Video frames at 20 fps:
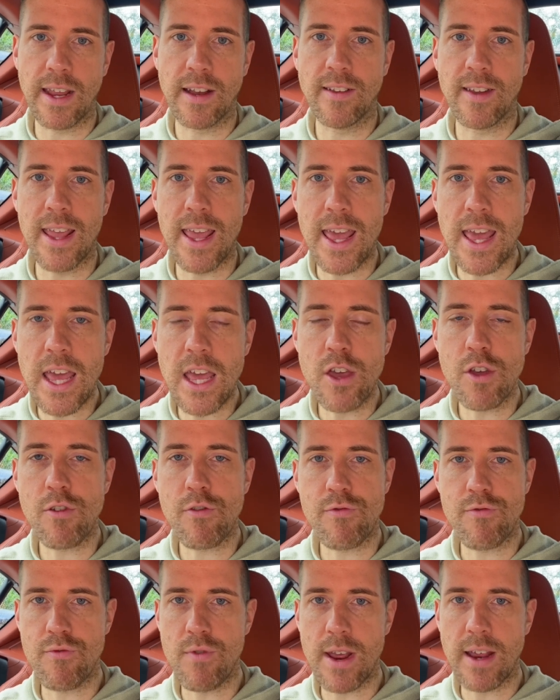to
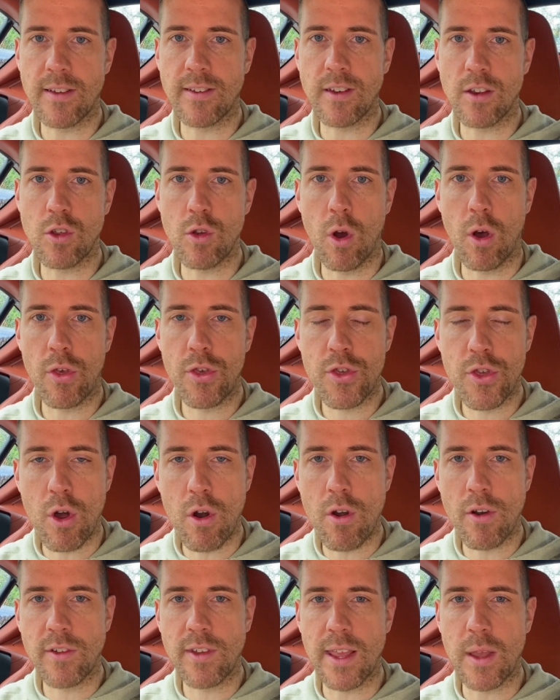increase your
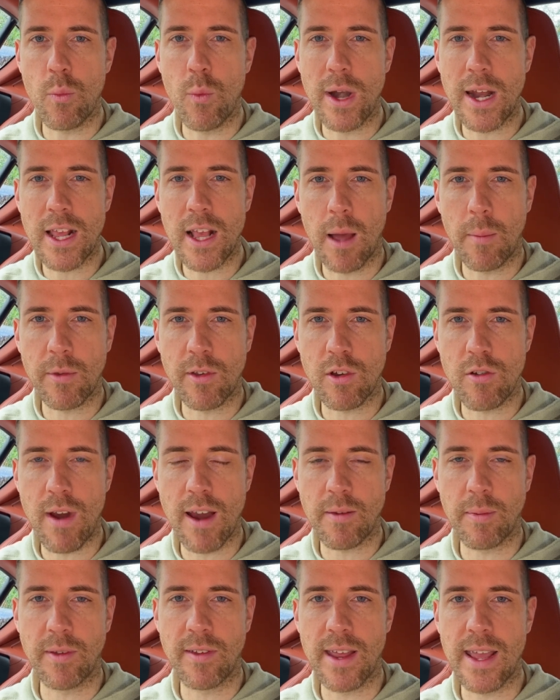authority when it comes to your
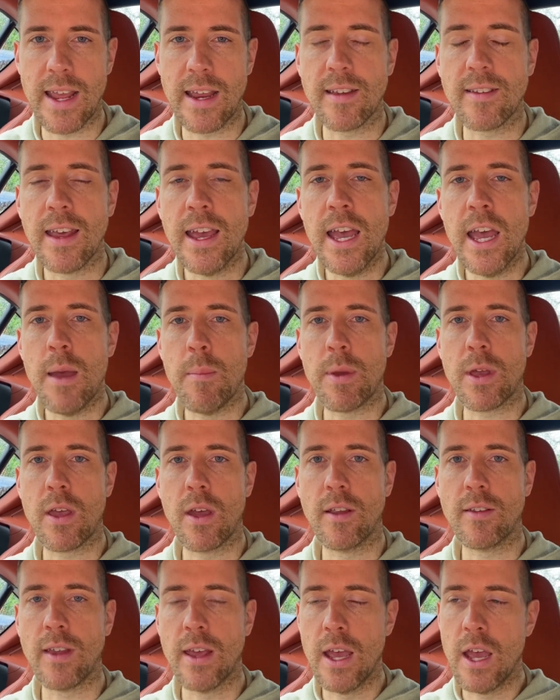expertise, because